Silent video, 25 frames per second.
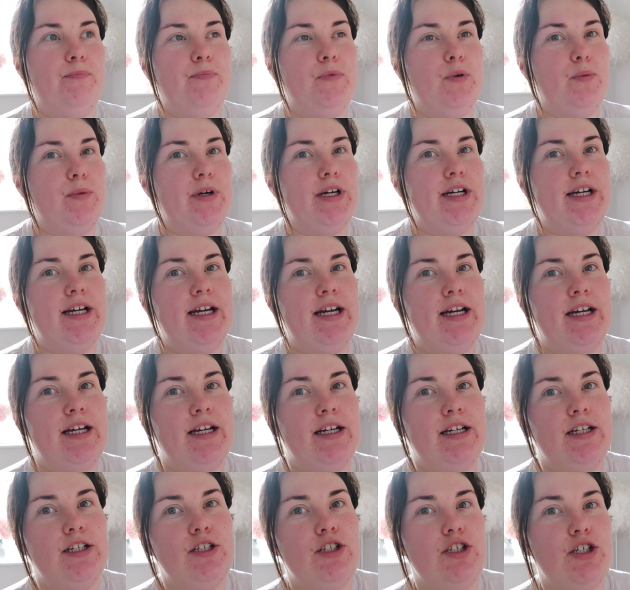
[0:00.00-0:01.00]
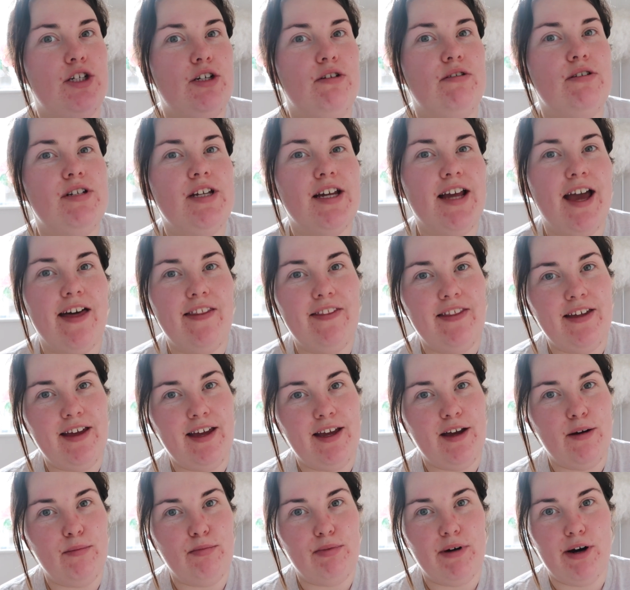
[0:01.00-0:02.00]
we're due to get
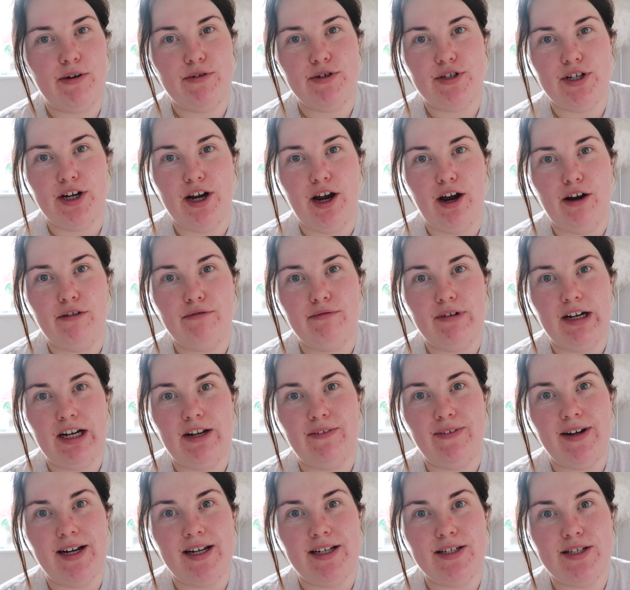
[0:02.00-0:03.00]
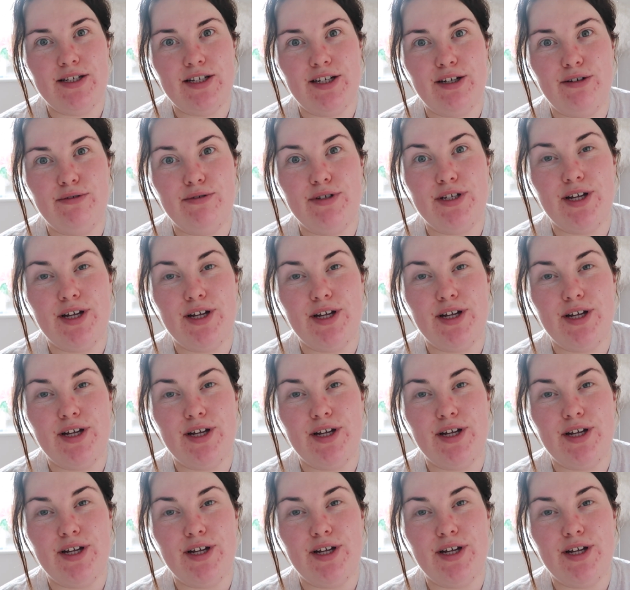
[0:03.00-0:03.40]
the brochure really soon,